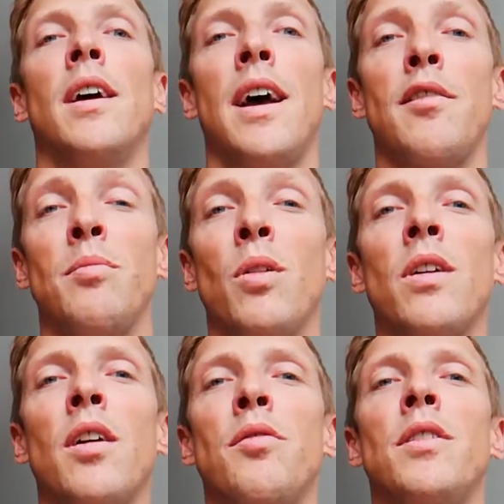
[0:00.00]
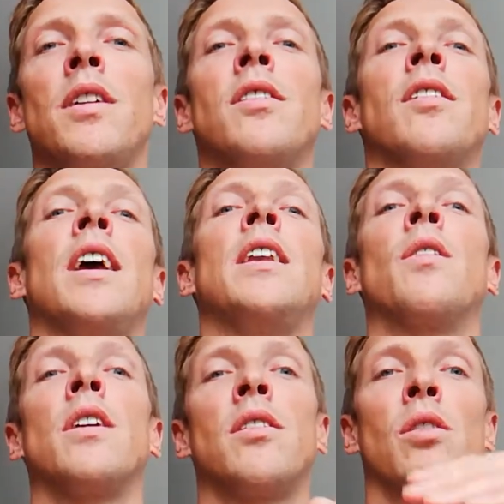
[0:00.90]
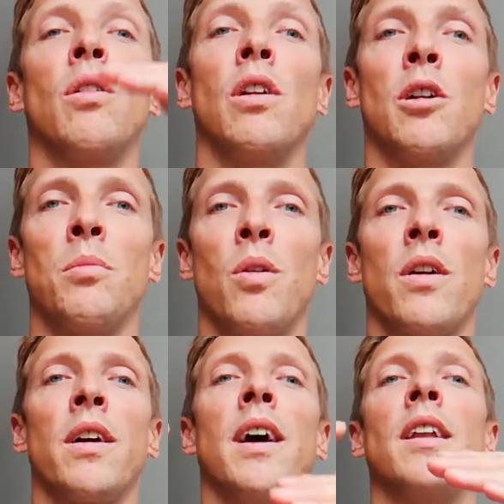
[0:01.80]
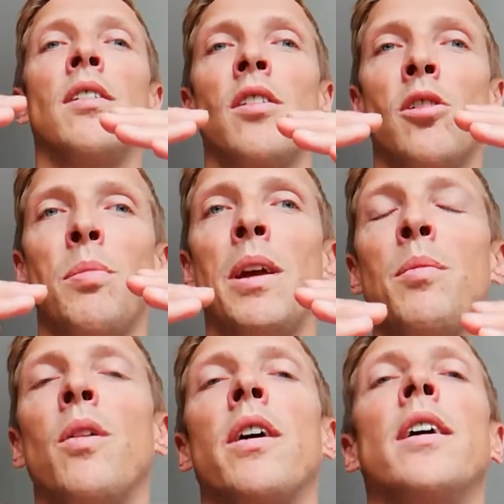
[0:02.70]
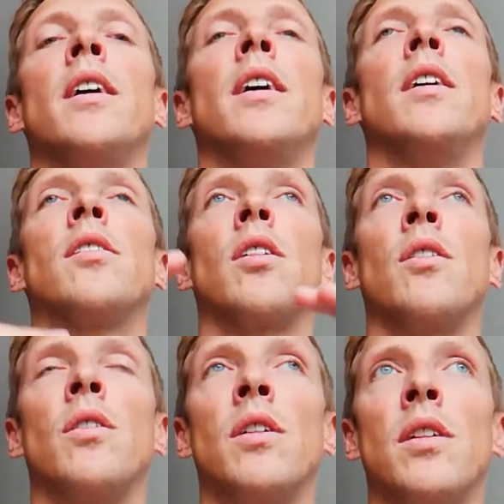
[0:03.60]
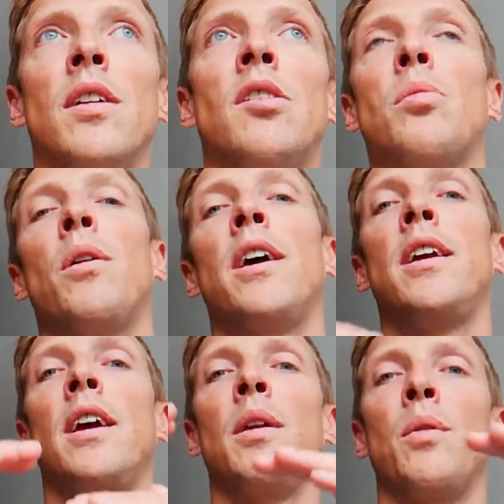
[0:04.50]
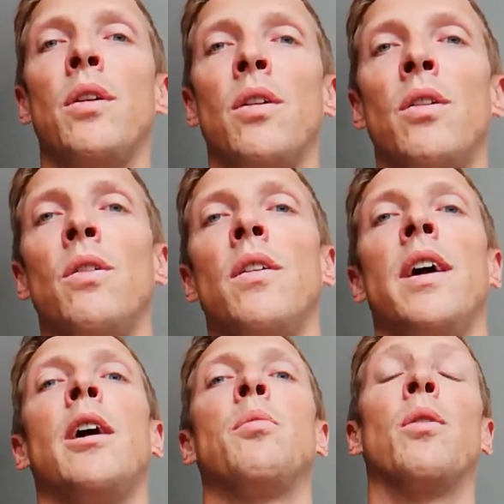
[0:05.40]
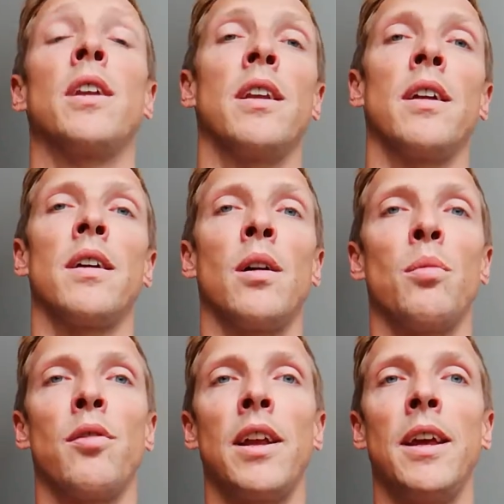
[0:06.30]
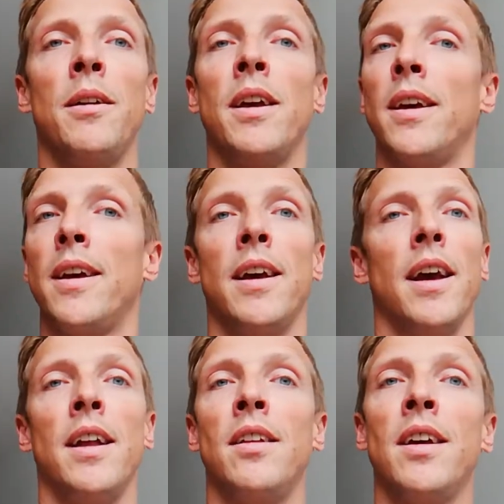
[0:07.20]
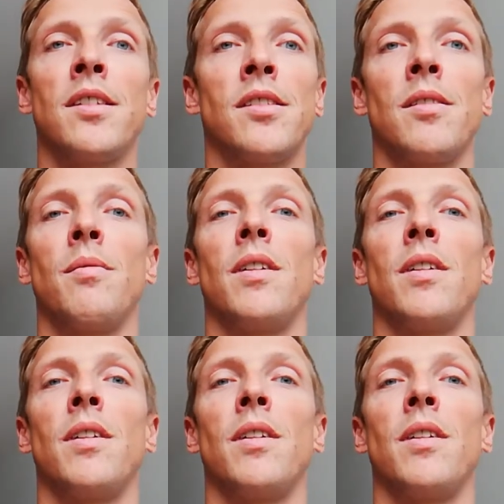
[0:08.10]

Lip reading: have more confidence in order to learn more and speak more. So this way it will all help one another, hopefully. And yes,